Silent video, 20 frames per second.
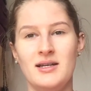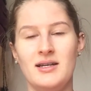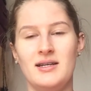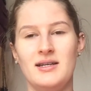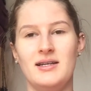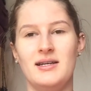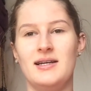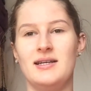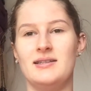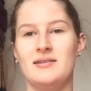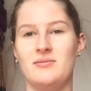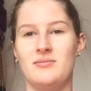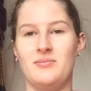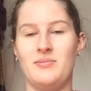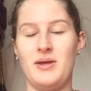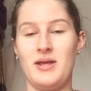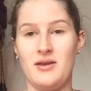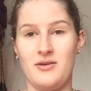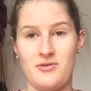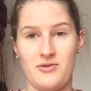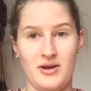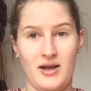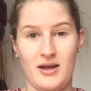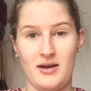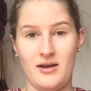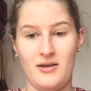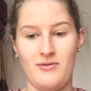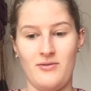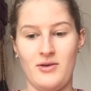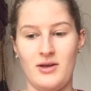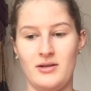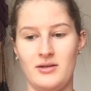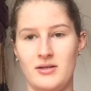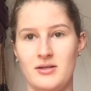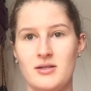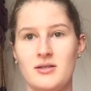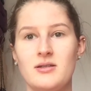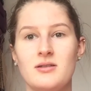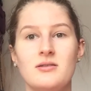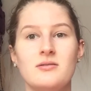and being creative and,
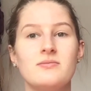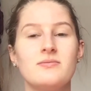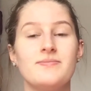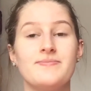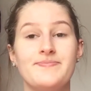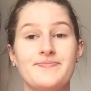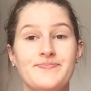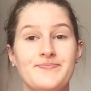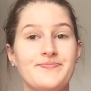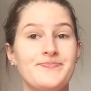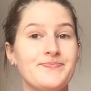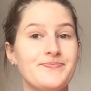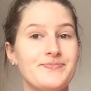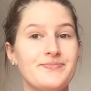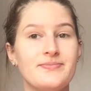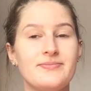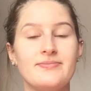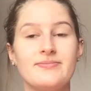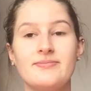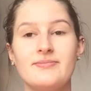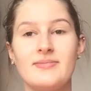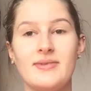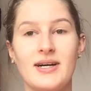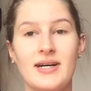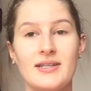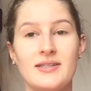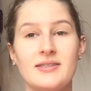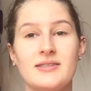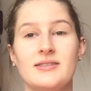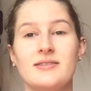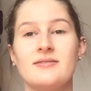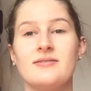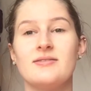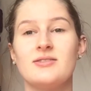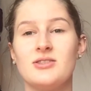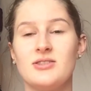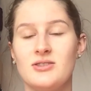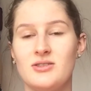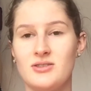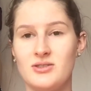I don't know,
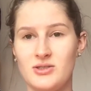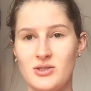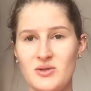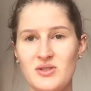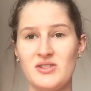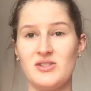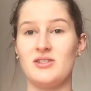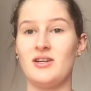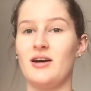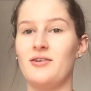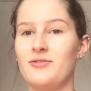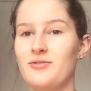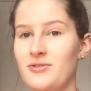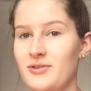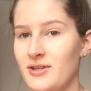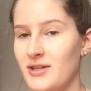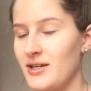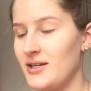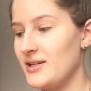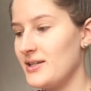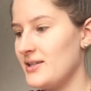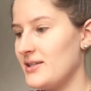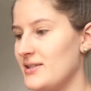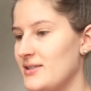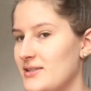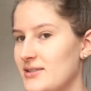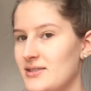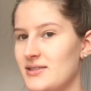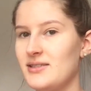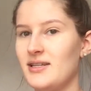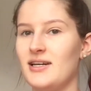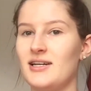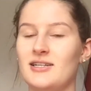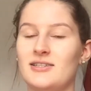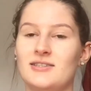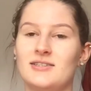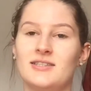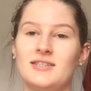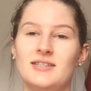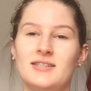just doing stuff. So,
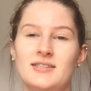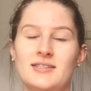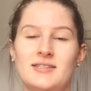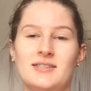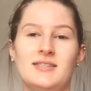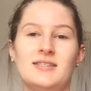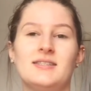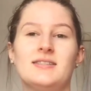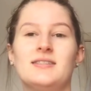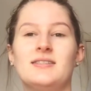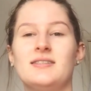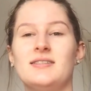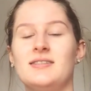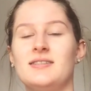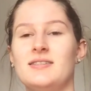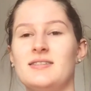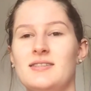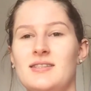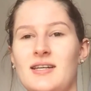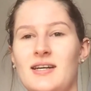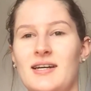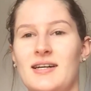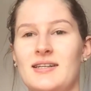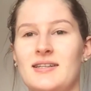yeah.